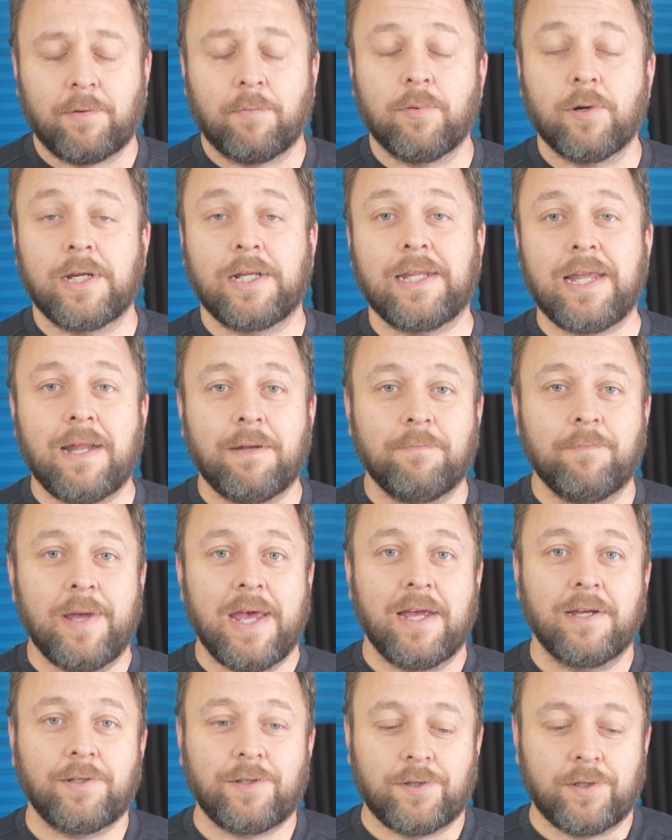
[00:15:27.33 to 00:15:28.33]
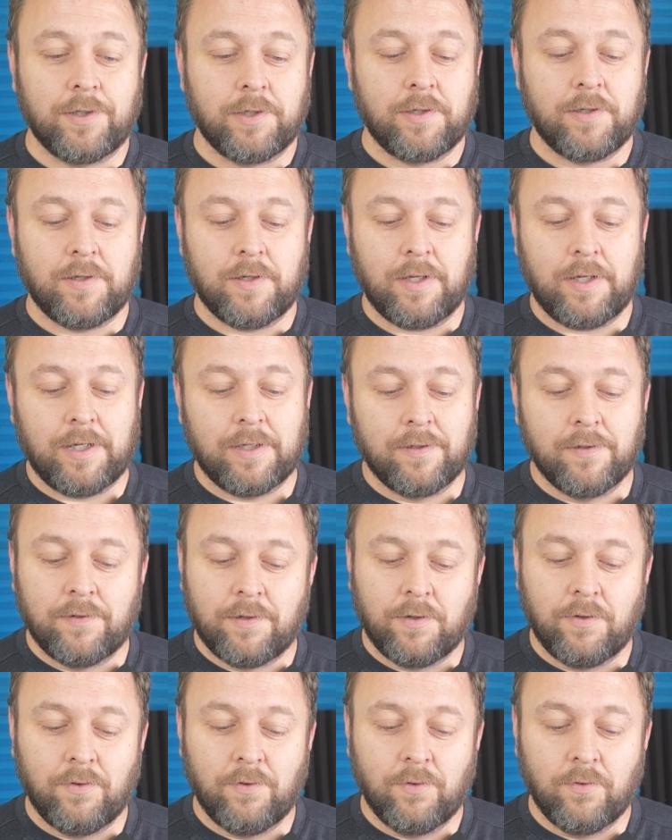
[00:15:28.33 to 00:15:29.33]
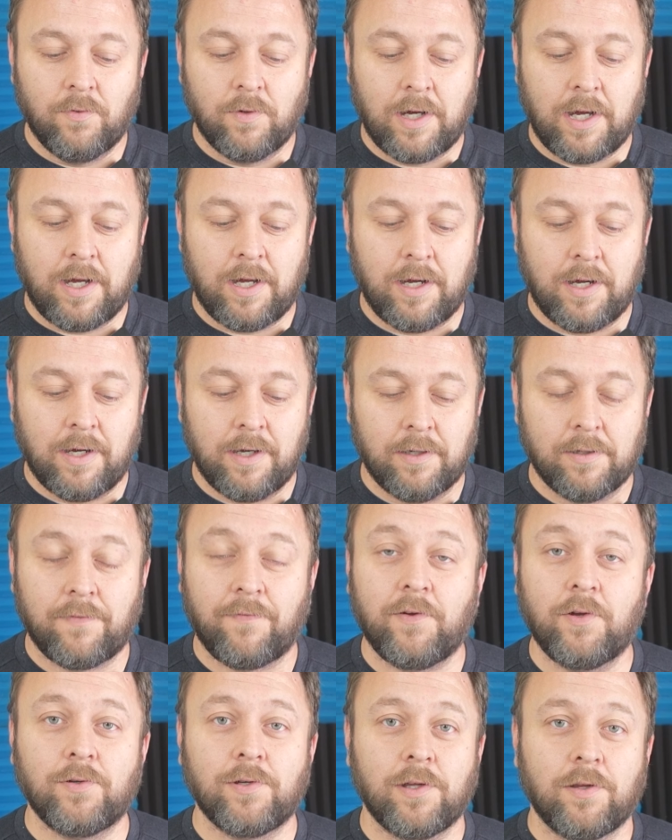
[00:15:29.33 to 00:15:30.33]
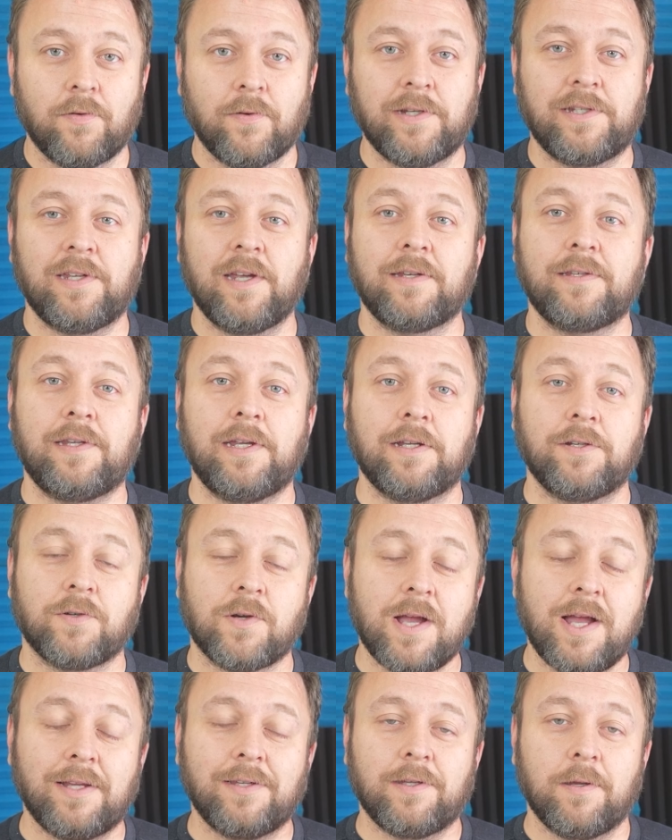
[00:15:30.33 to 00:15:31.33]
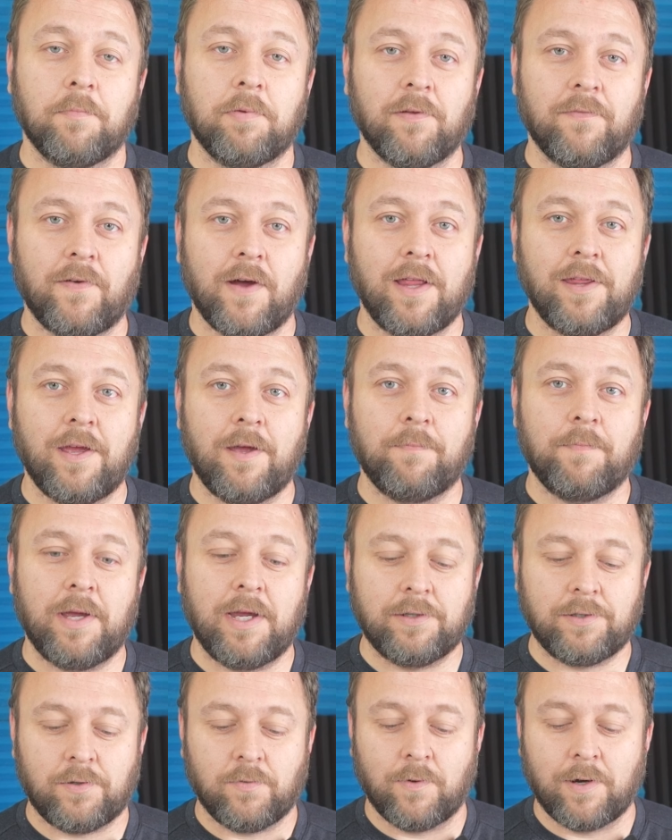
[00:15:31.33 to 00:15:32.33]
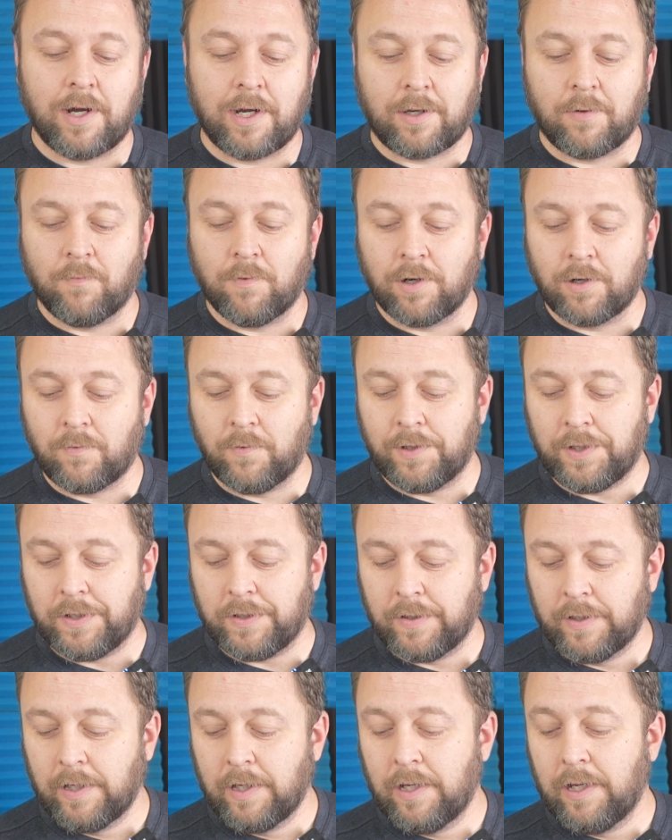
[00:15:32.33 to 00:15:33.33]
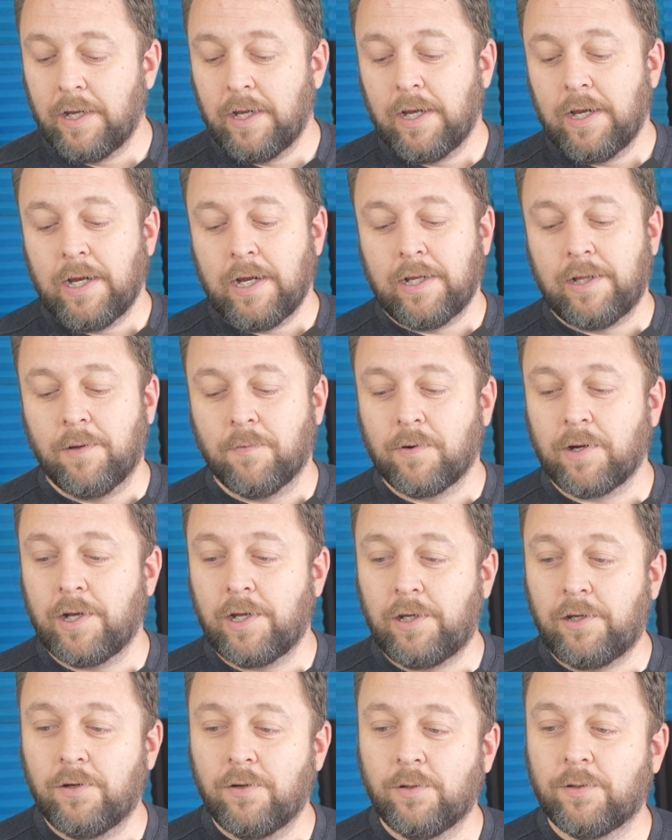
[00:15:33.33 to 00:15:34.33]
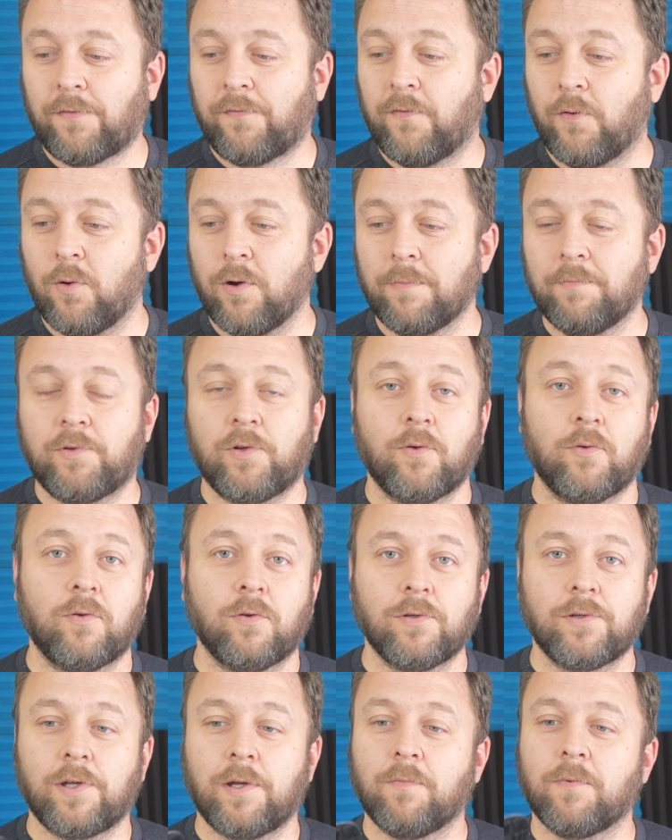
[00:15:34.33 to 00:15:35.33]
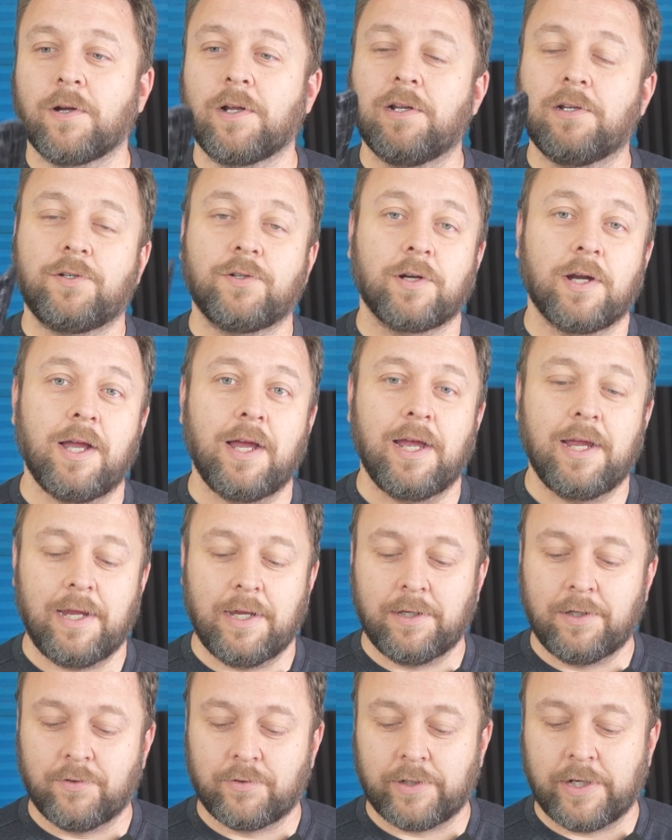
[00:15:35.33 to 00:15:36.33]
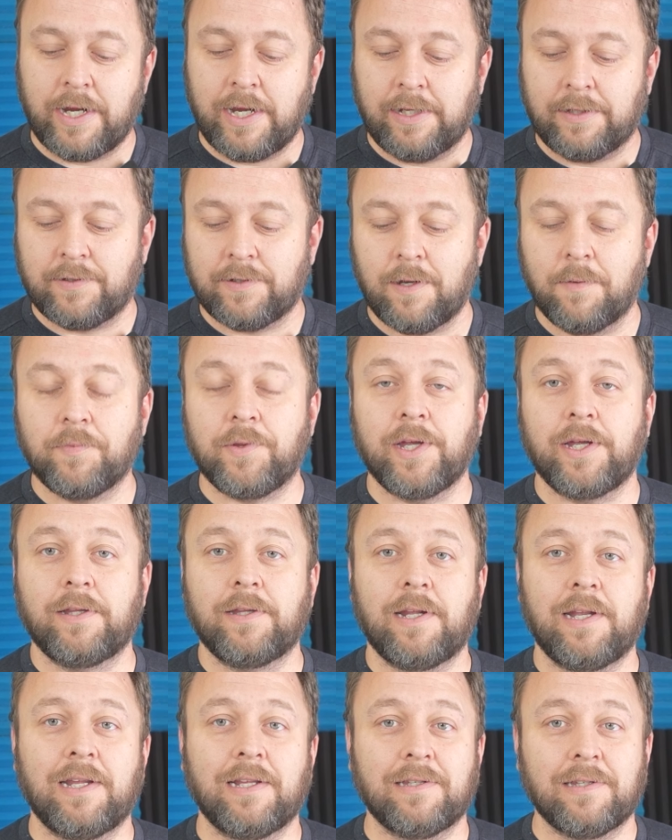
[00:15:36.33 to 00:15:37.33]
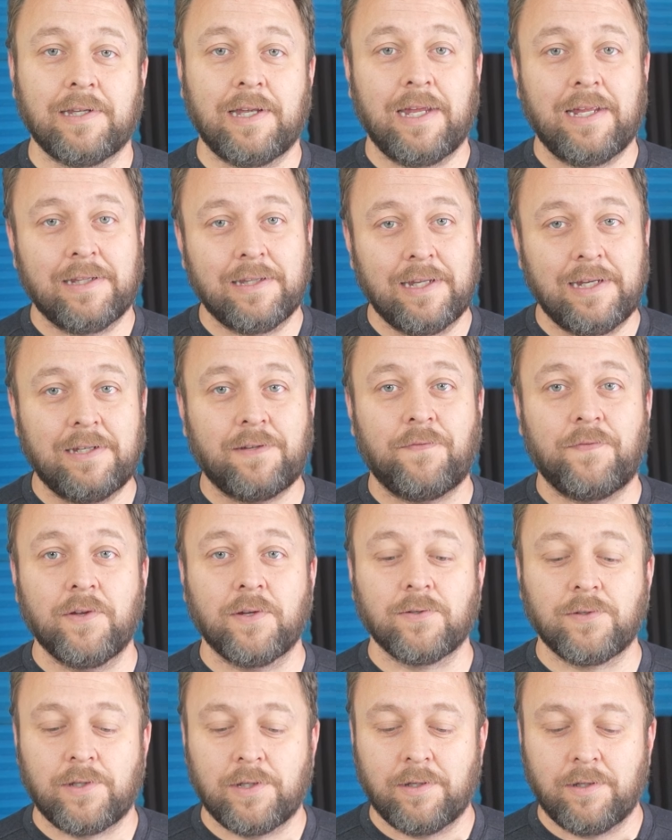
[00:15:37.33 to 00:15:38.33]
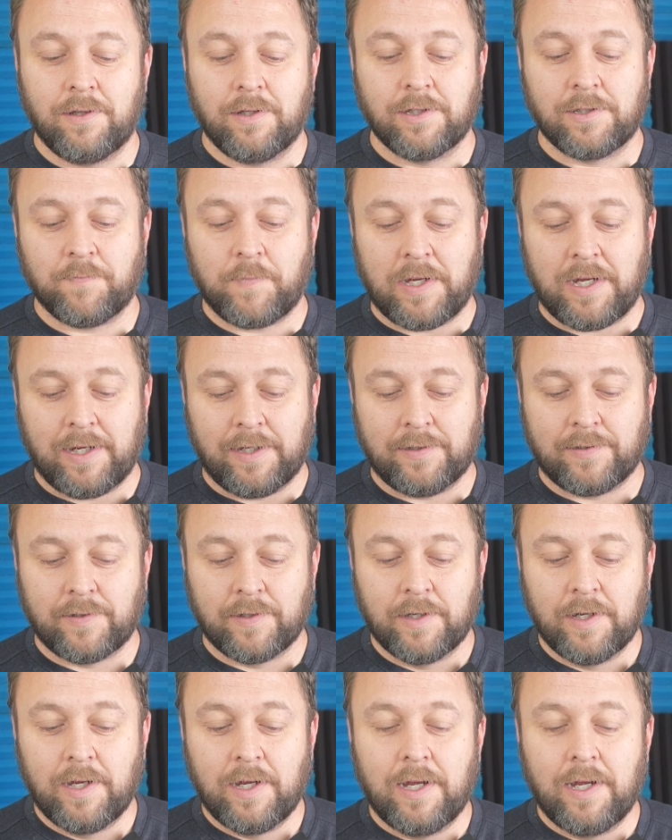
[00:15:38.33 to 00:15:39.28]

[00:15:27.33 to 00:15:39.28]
to bring that mesh into Fusion 360 and try and simplify that mesh to where I can work with it. And then we're gonna use form tools, and we're gonna try and create something that is, at least fills the space,